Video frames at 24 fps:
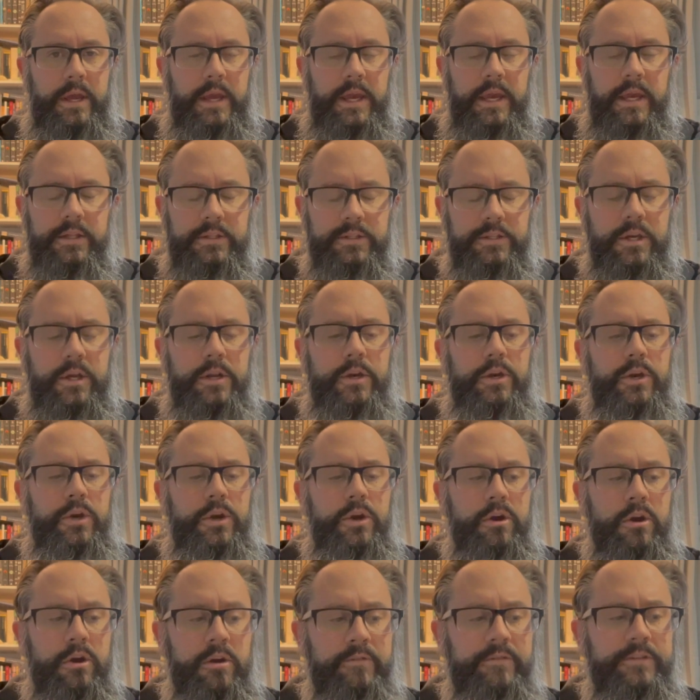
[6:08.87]
It's a
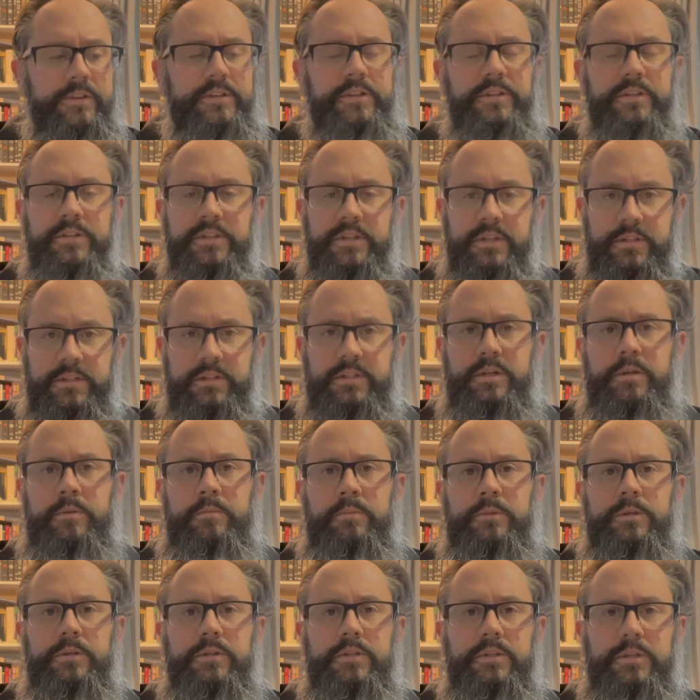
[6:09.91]
nervous
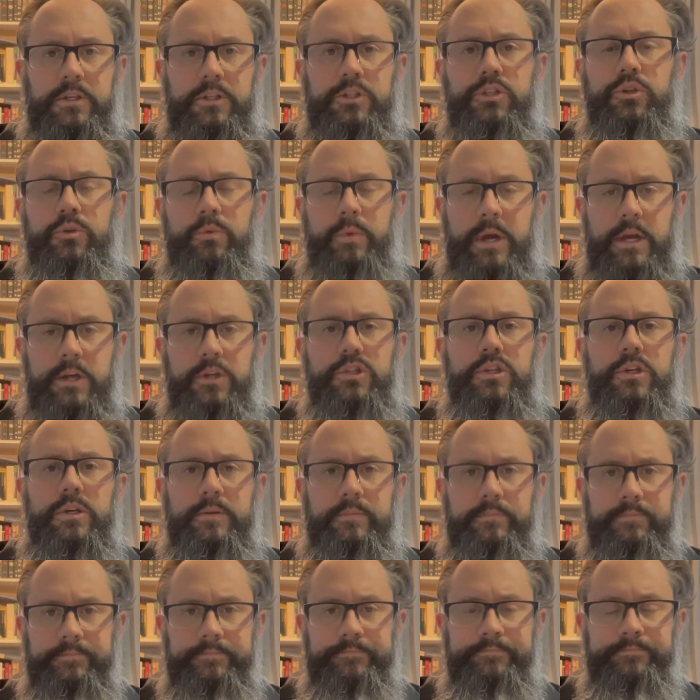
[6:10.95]
system
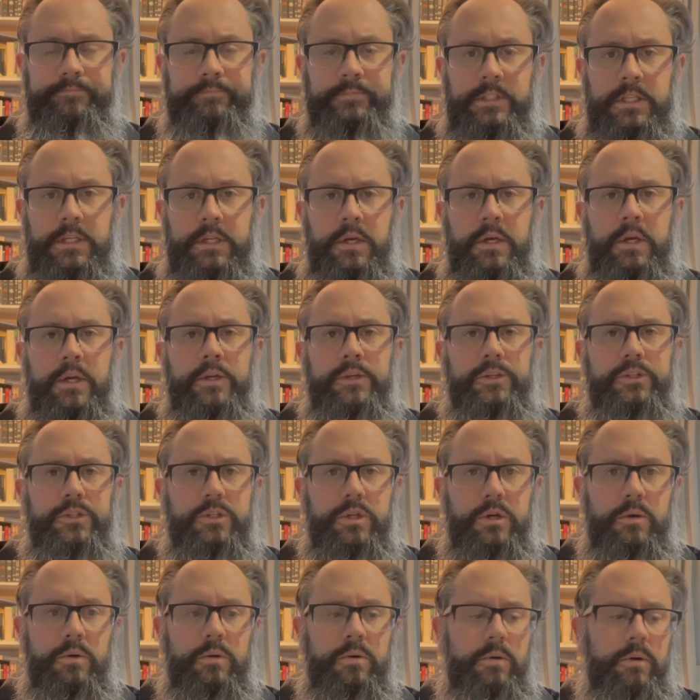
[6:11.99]
situation.
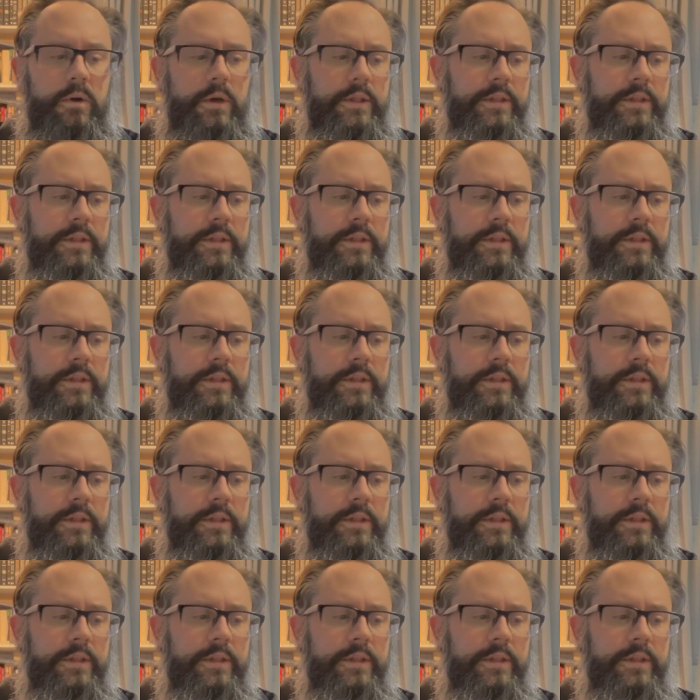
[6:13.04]
So